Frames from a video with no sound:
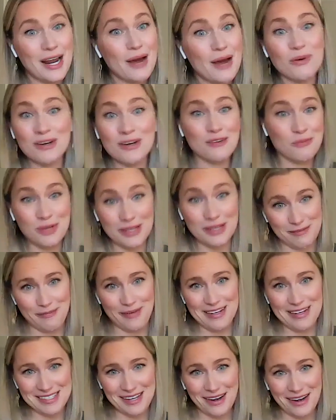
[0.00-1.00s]
I wouldn't have believed
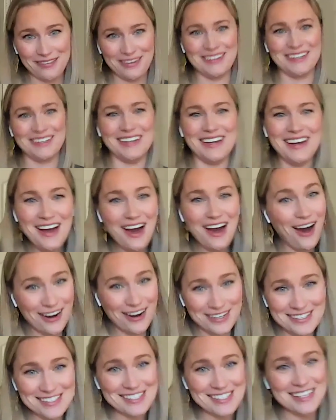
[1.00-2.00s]
myself,
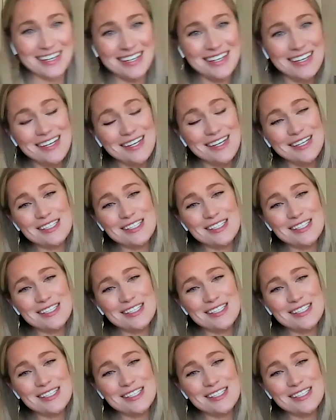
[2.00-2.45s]
honestly.